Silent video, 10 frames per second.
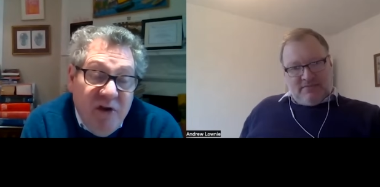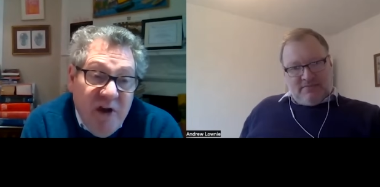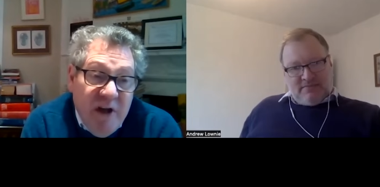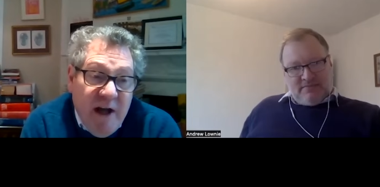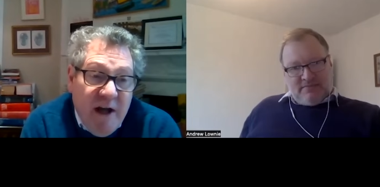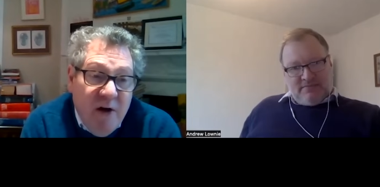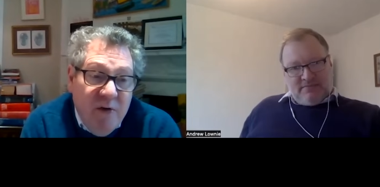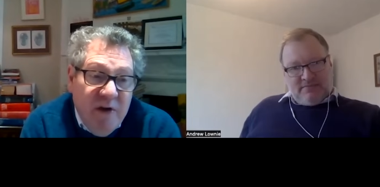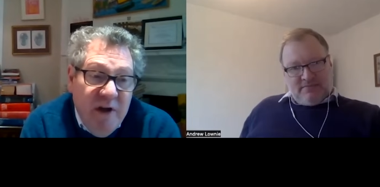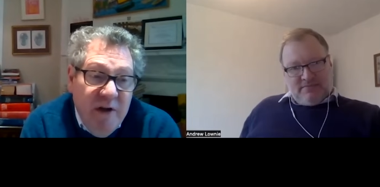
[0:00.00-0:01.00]
Speaker 1: to see how
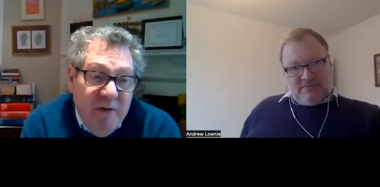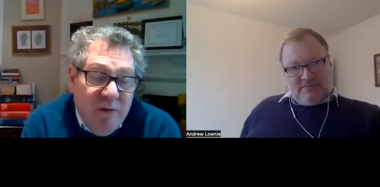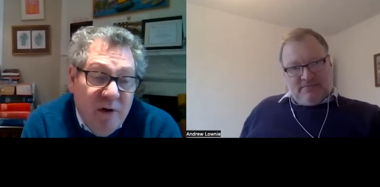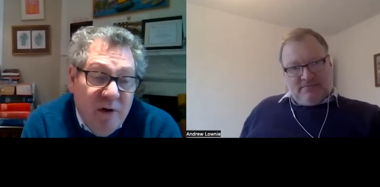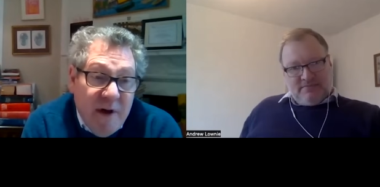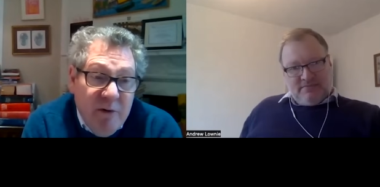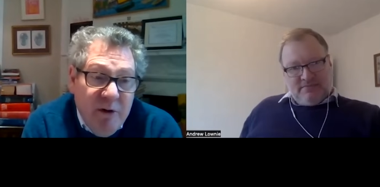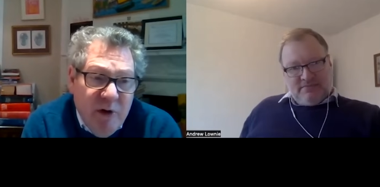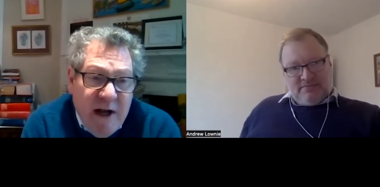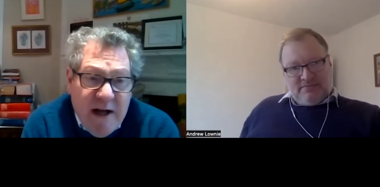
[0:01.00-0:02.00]
the royal family
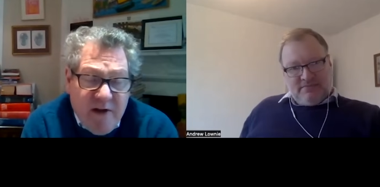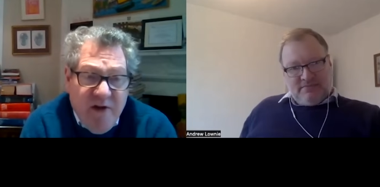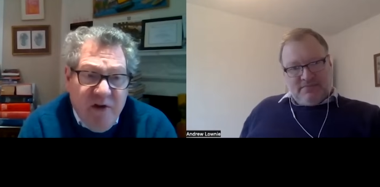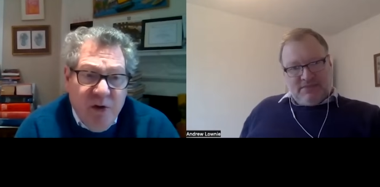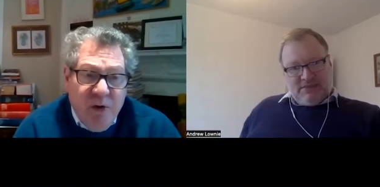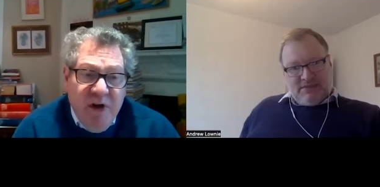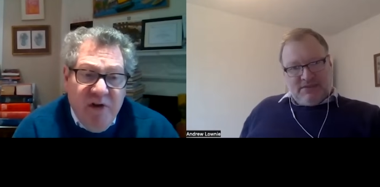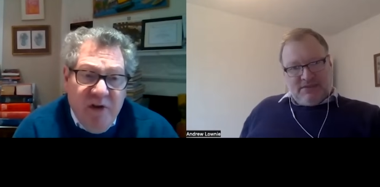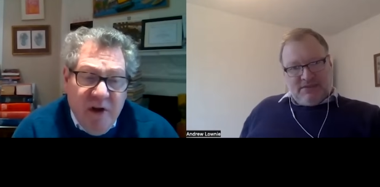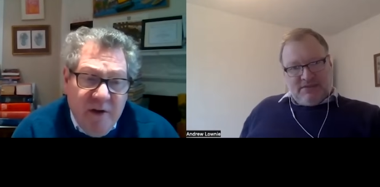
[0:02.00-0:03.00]
react. The
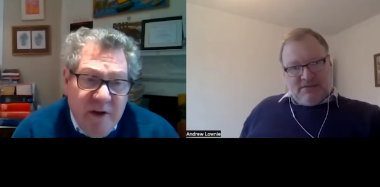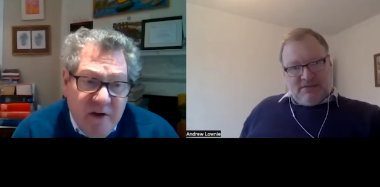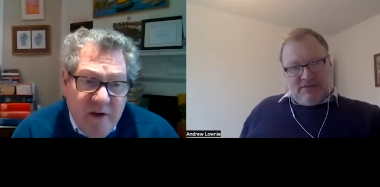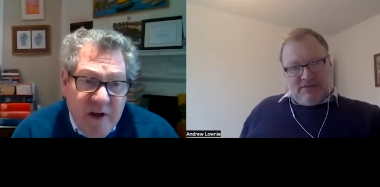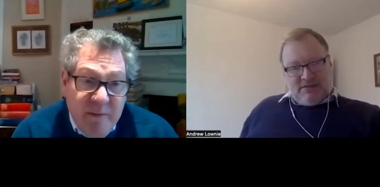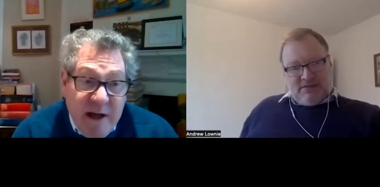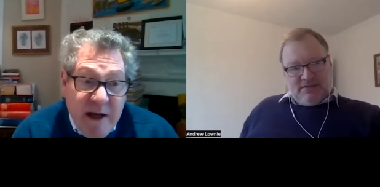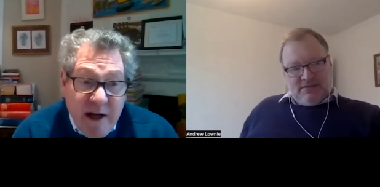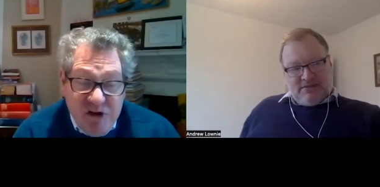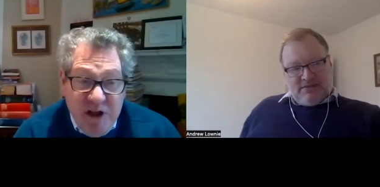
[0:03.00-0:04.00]
stories that they may
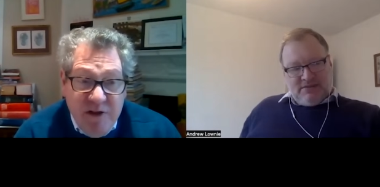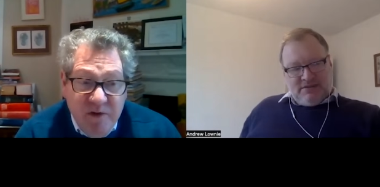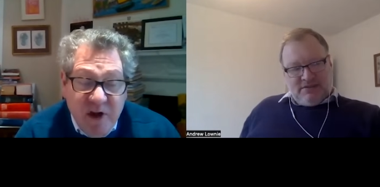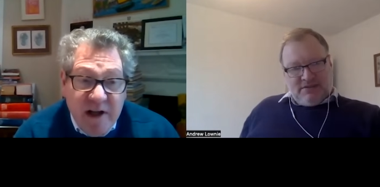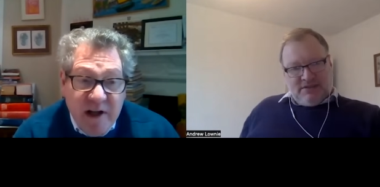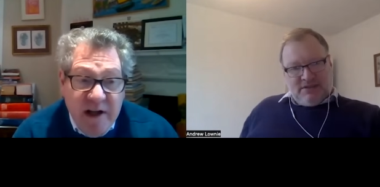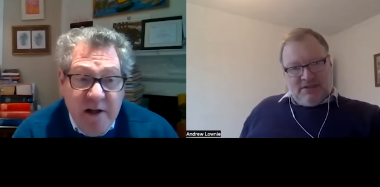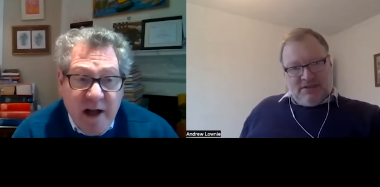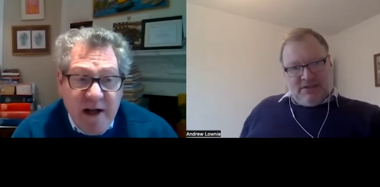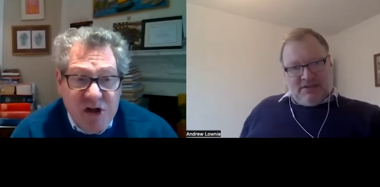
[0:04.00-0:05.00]
actually even take
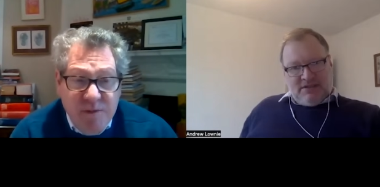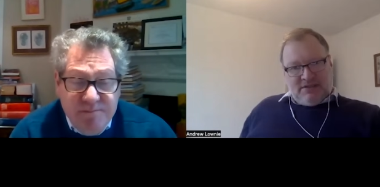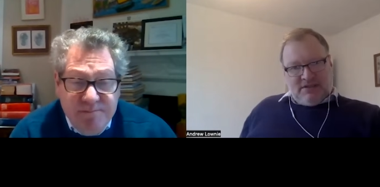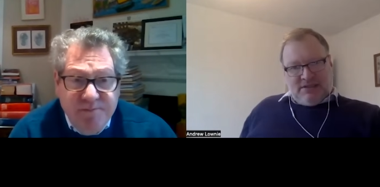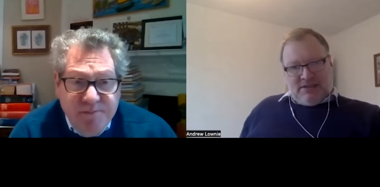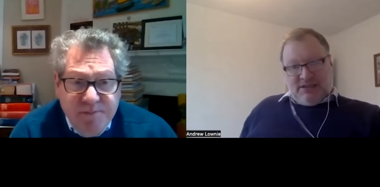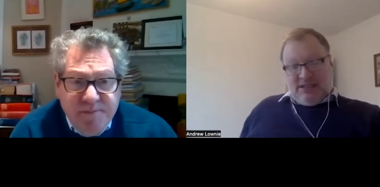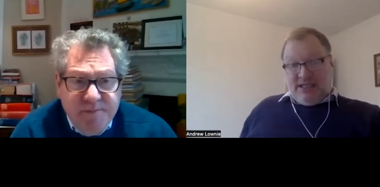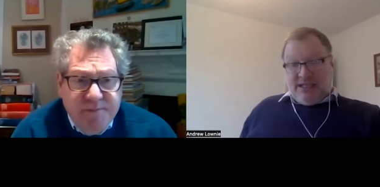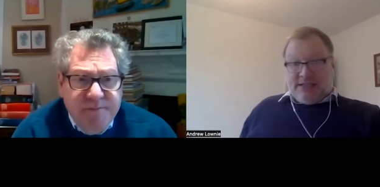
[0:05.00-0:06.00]
legal action.
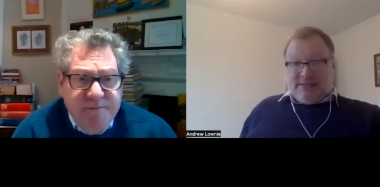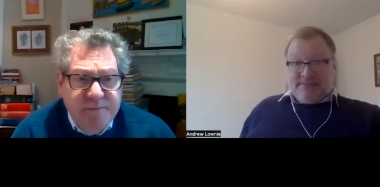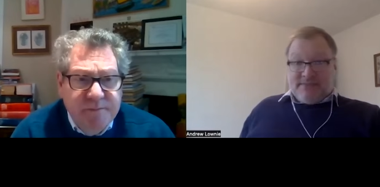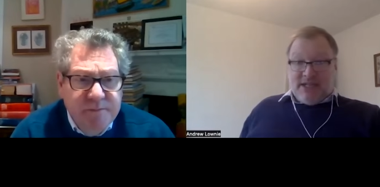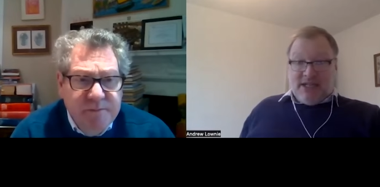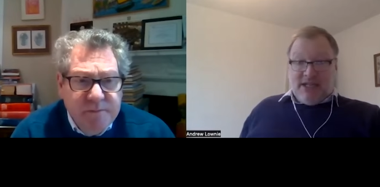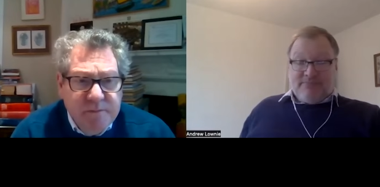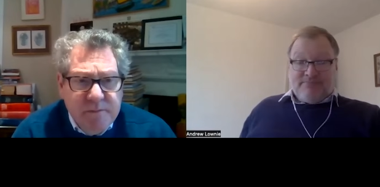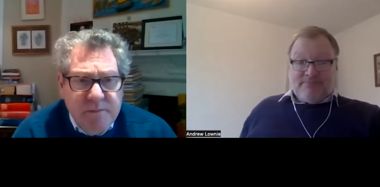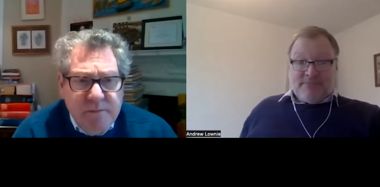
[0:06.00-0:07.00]
Speaker 2: Yeah,
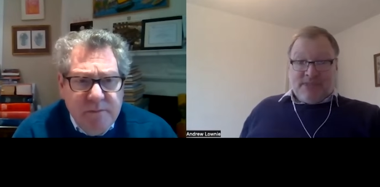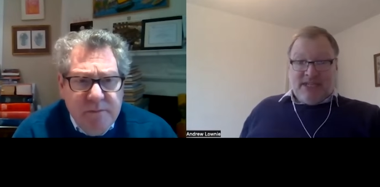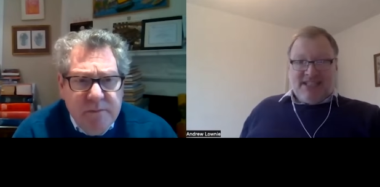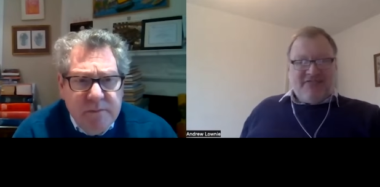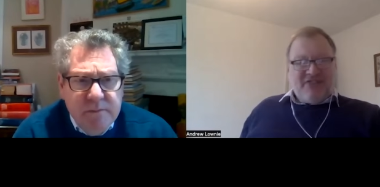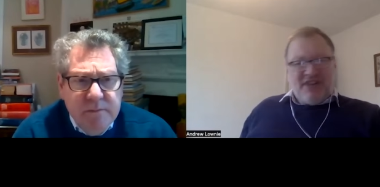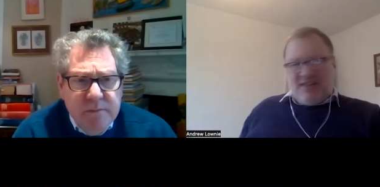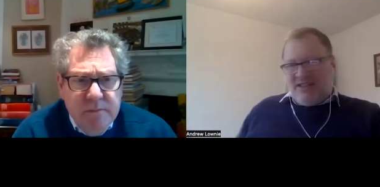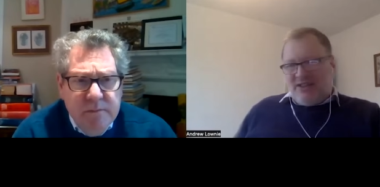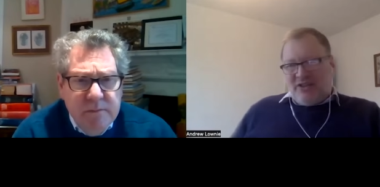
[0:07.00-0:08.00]
um, it's a funny
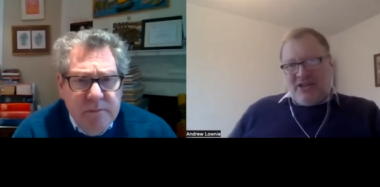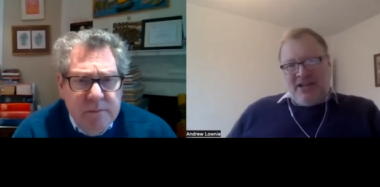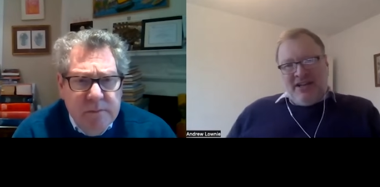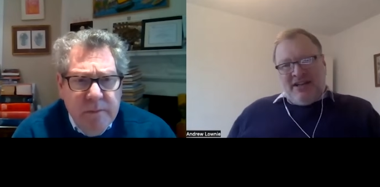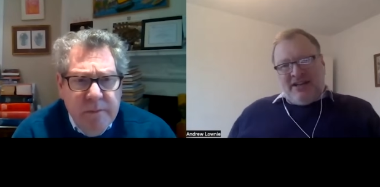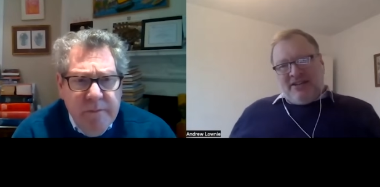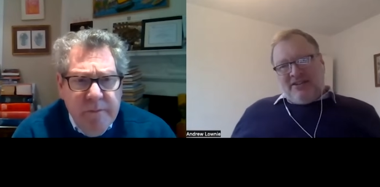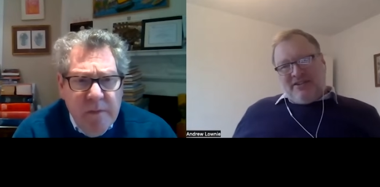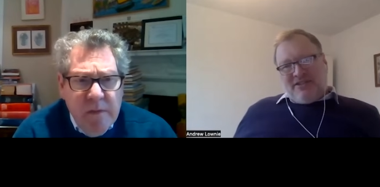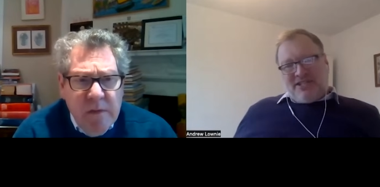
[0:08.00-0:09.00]
thing though. The,
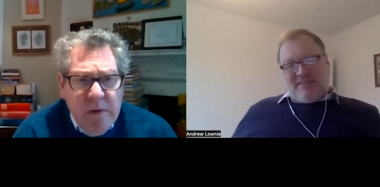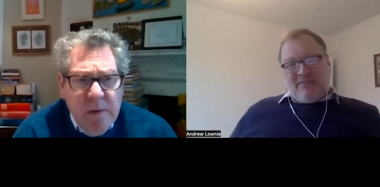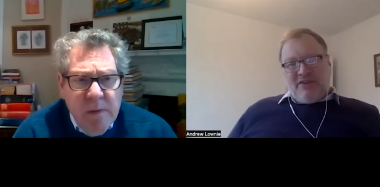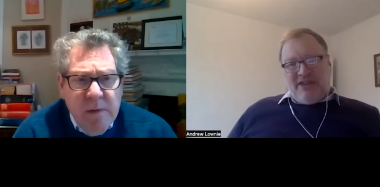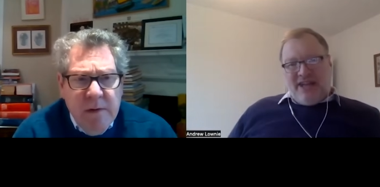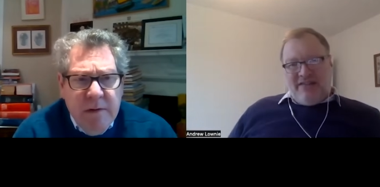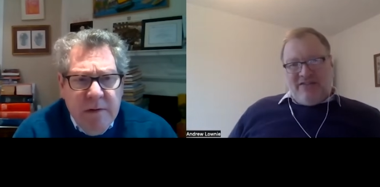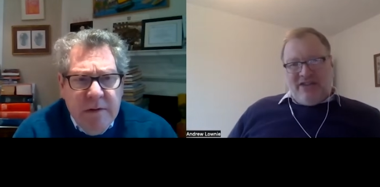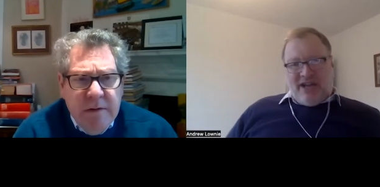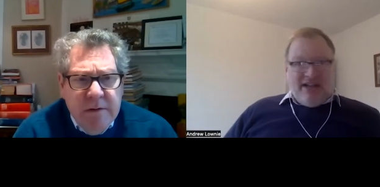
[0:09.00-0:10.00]
the, there's something kind
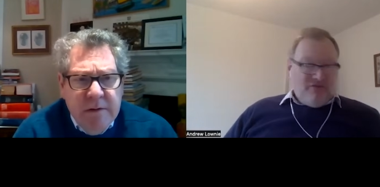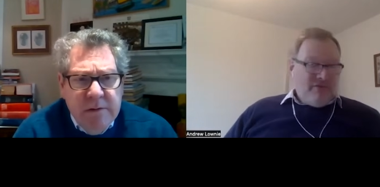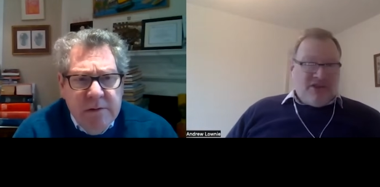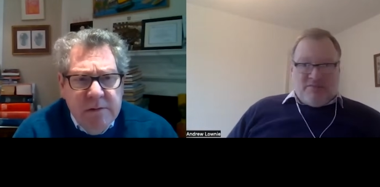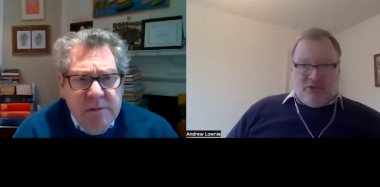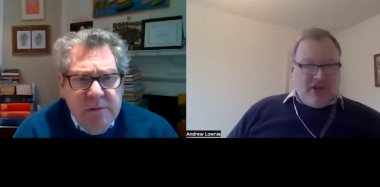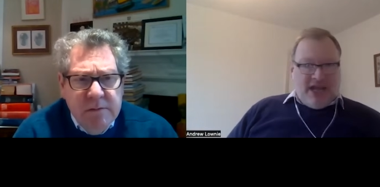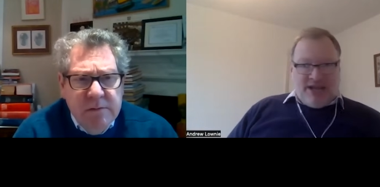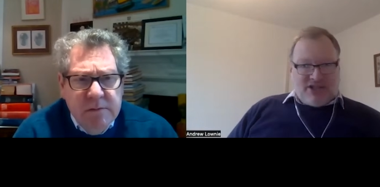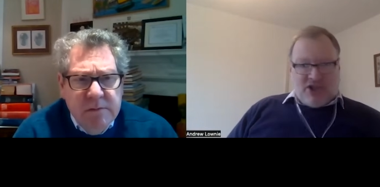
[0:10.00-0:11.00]
of I haven't read the book
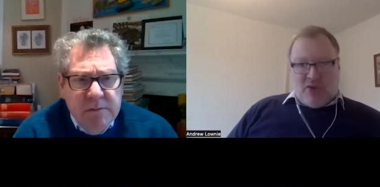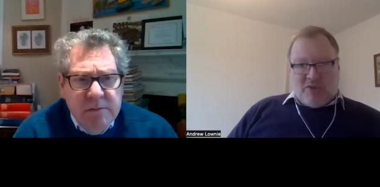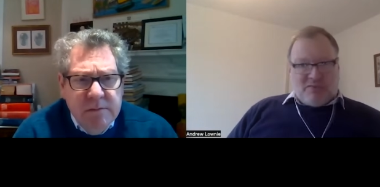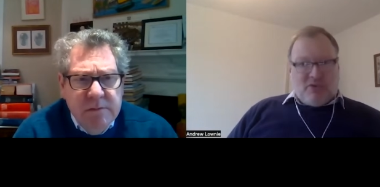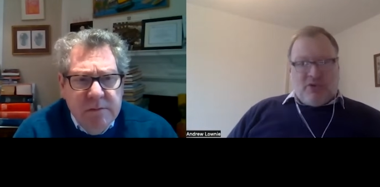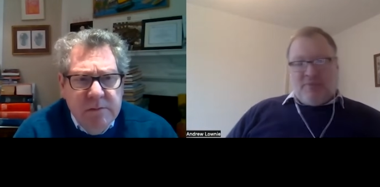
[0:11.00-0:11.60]
yet, Scobie's book,